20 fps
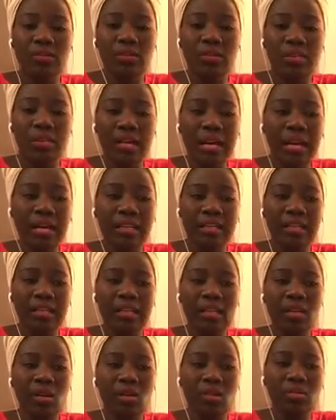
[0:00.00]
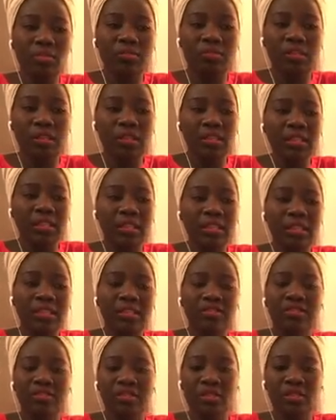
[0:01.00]
was under Hope for the Needy.
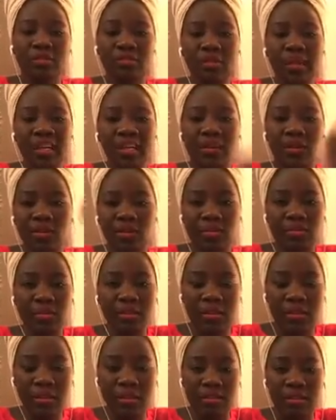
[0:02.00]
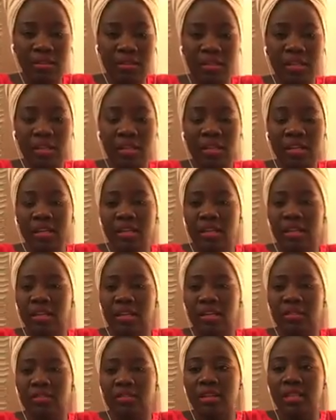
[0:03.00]
A friend of mine
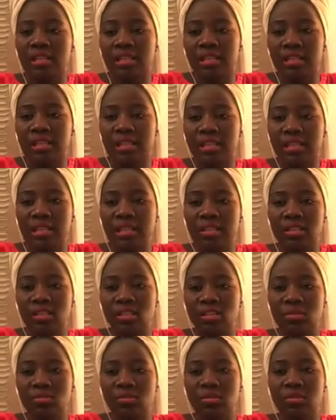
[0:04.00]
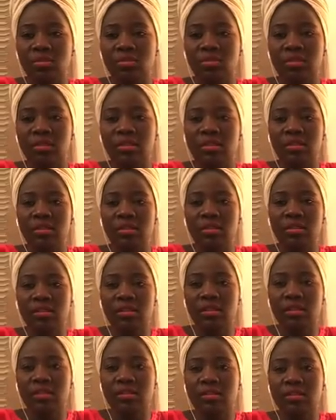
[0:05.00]
runs that NGO, is
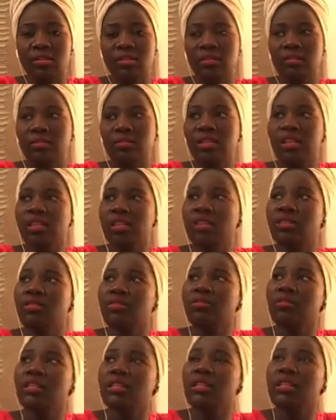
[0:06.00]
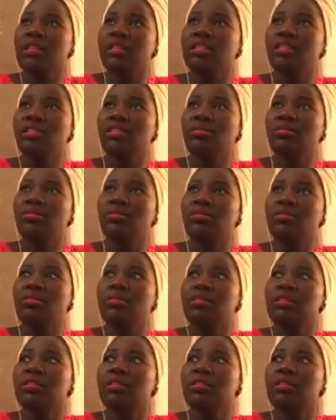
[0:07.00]
like a director of that NGO.